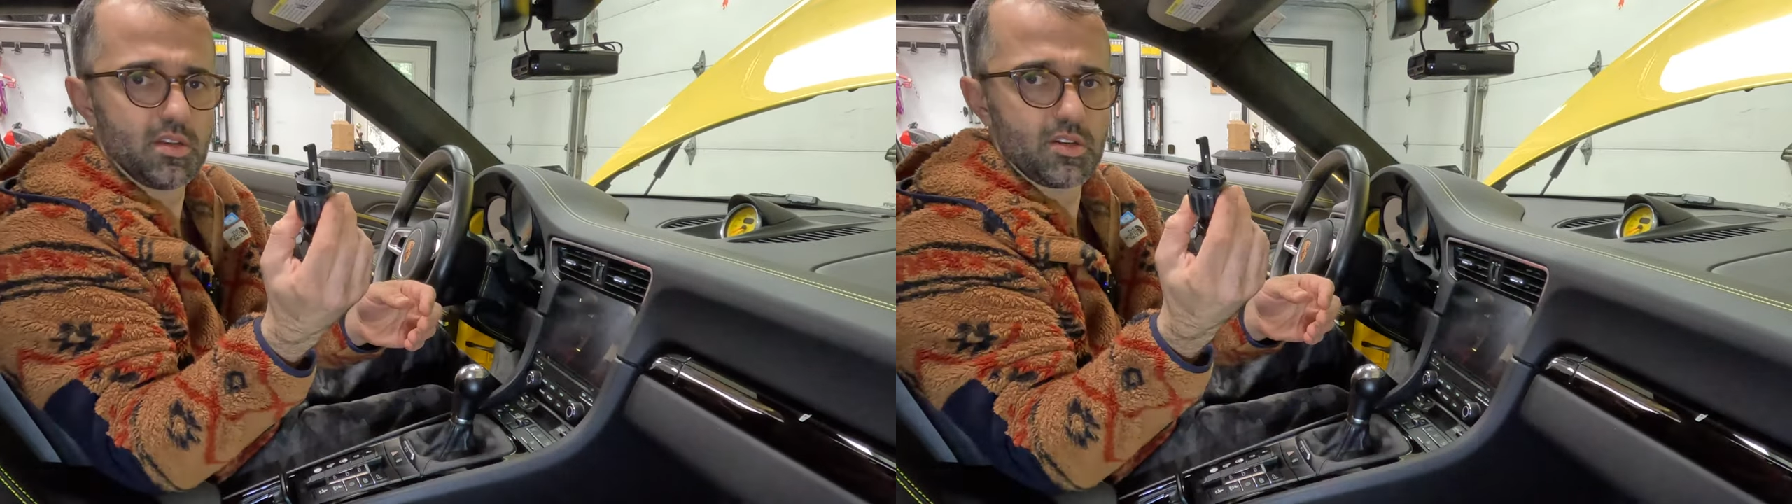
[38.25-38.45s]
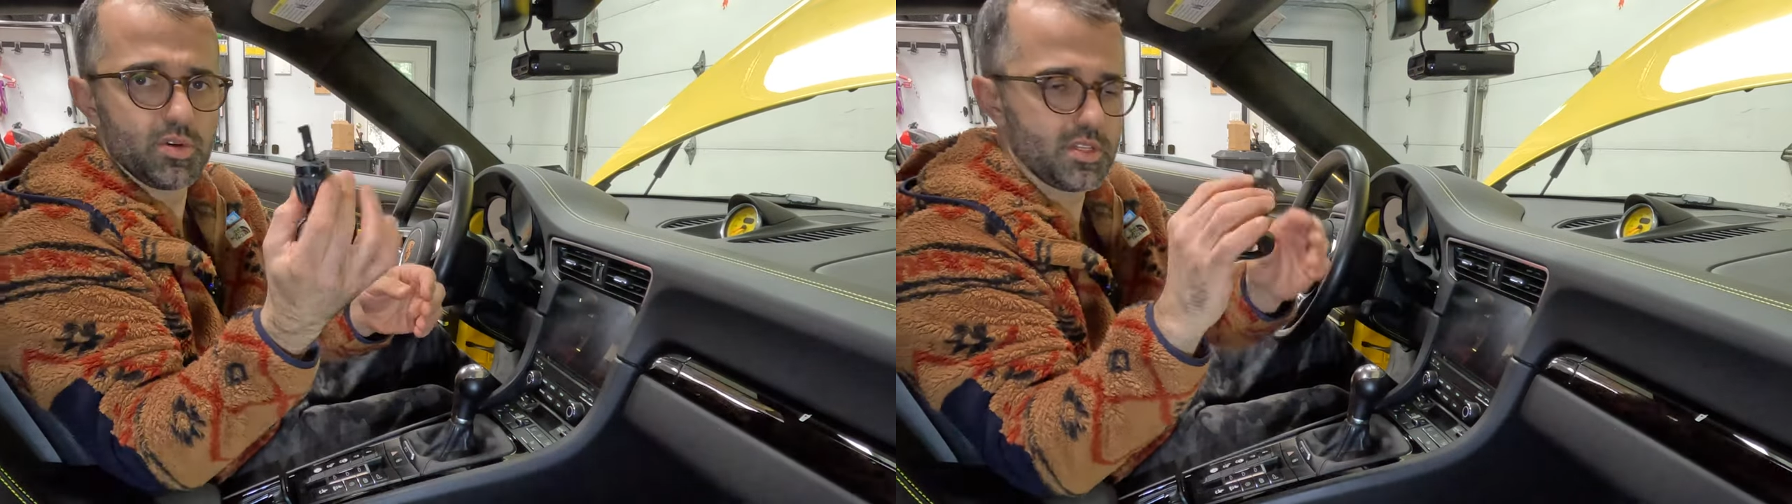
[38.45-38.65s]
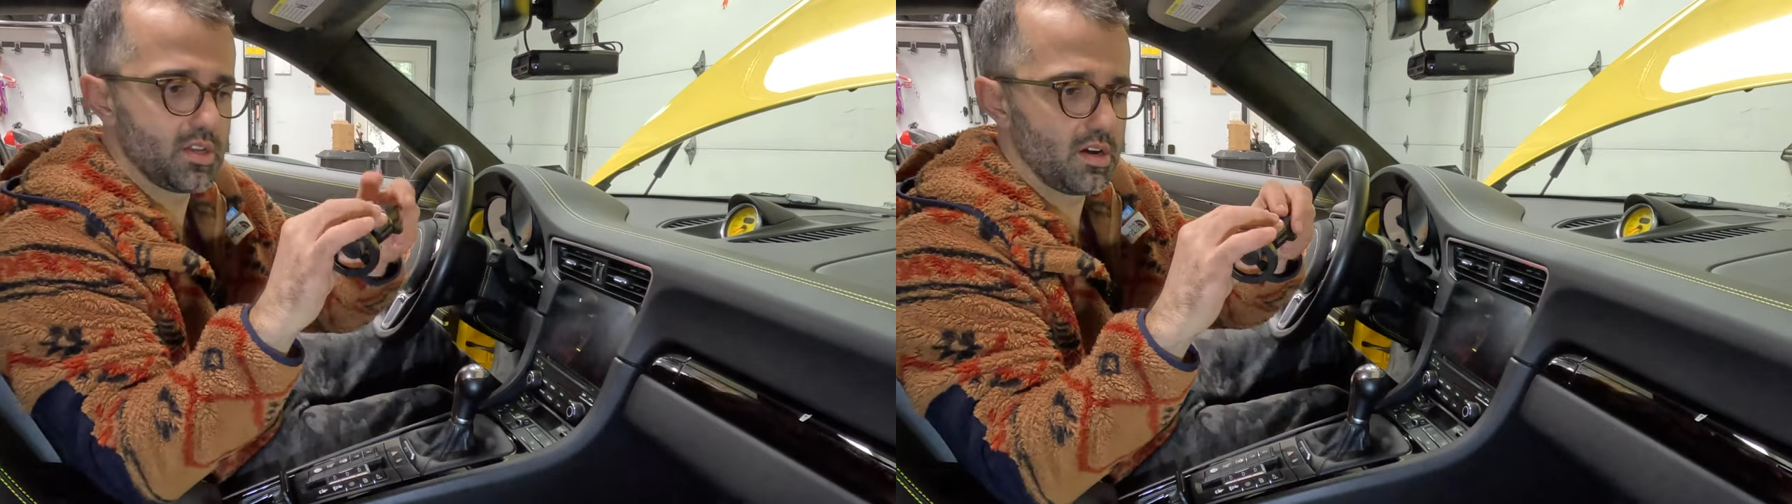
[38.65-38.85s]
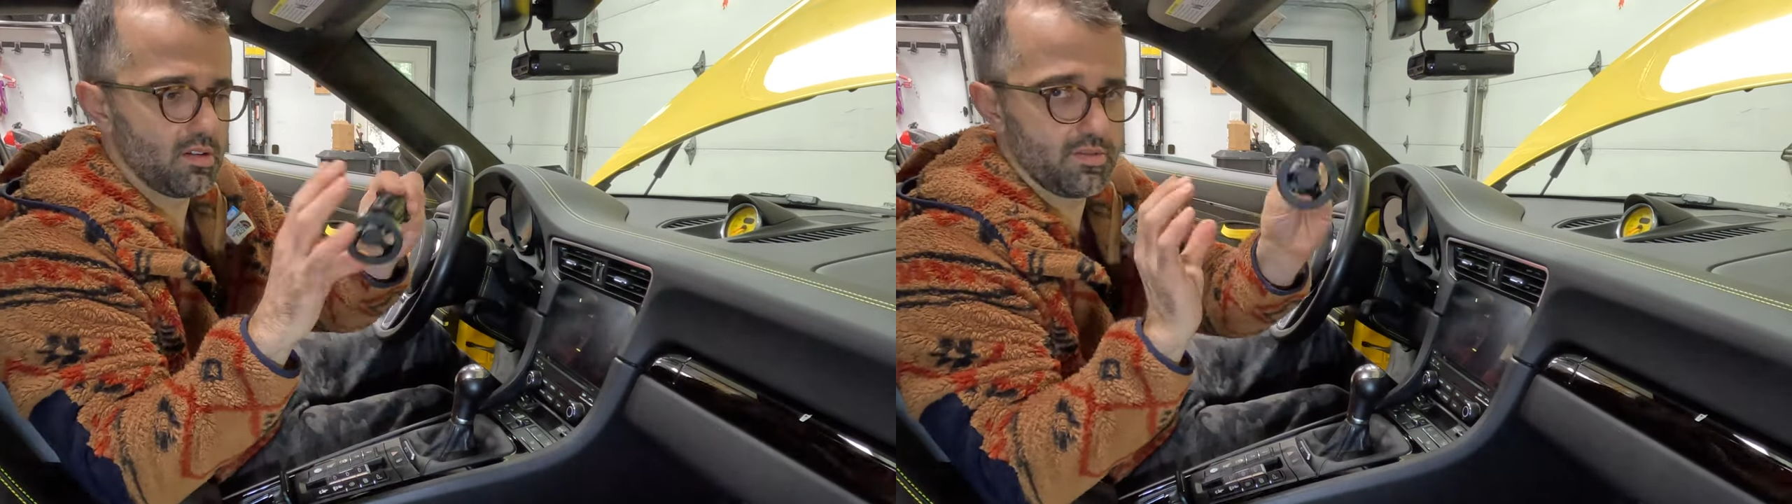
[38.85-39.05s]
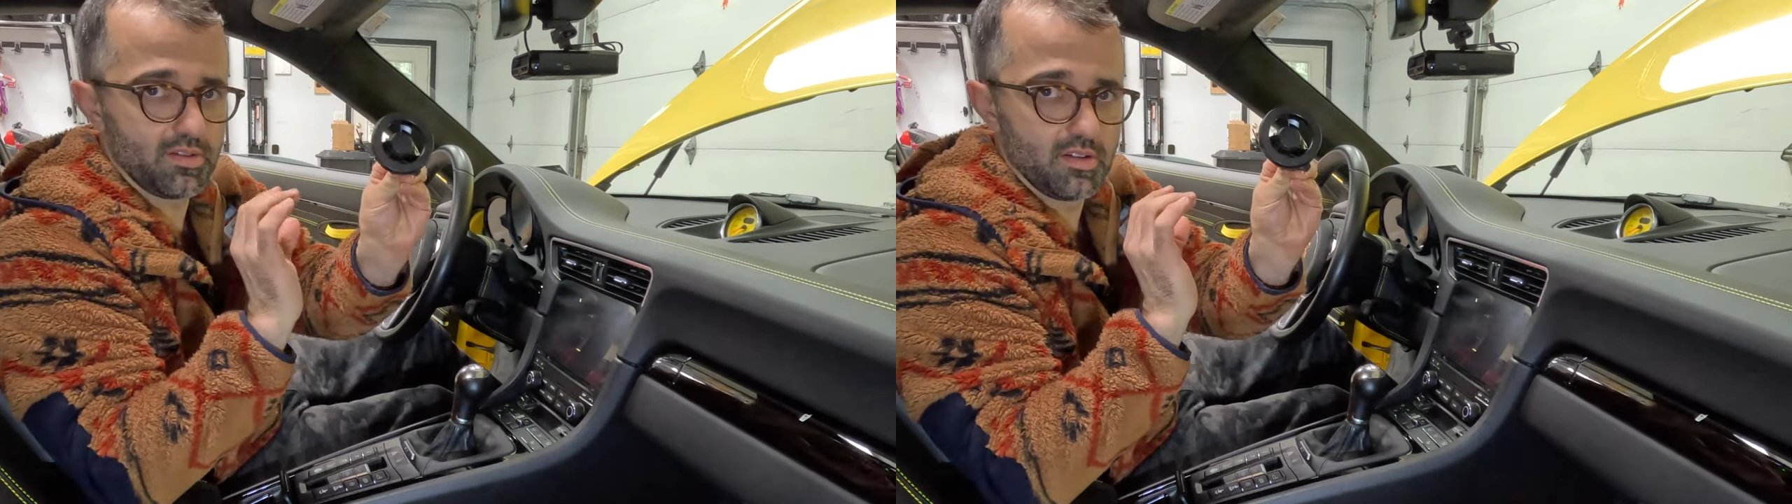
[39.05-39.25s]
twist it
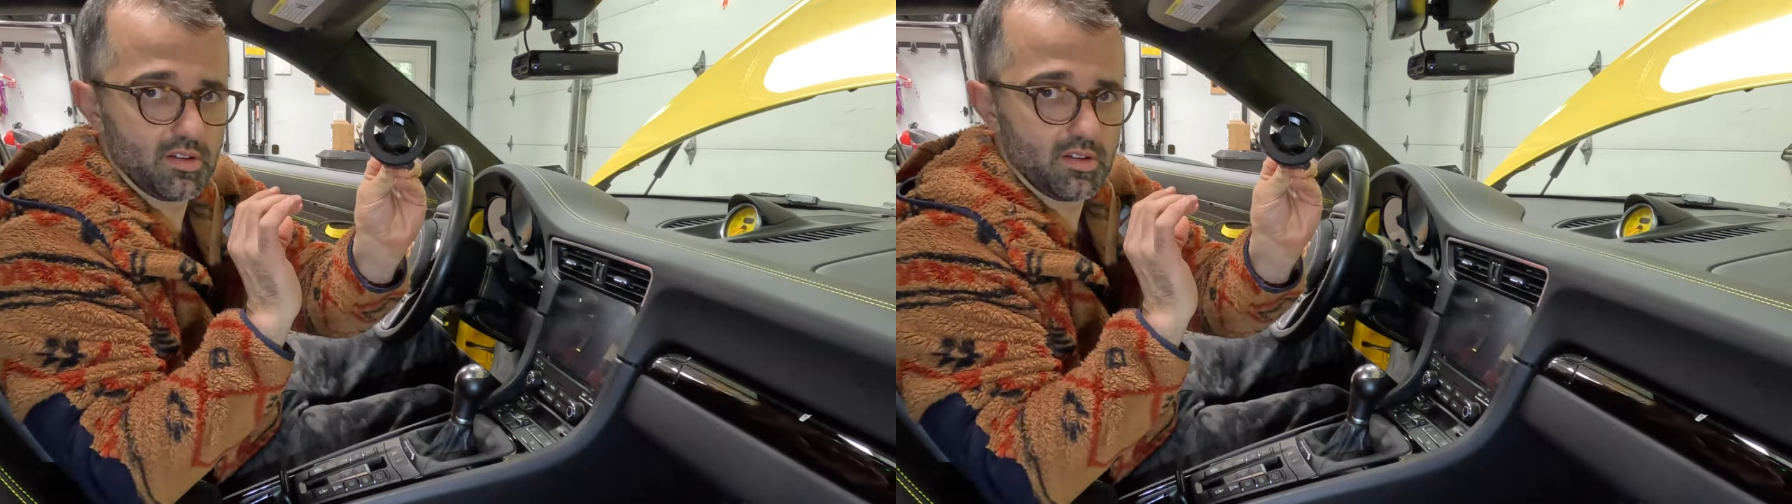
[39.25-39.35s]
off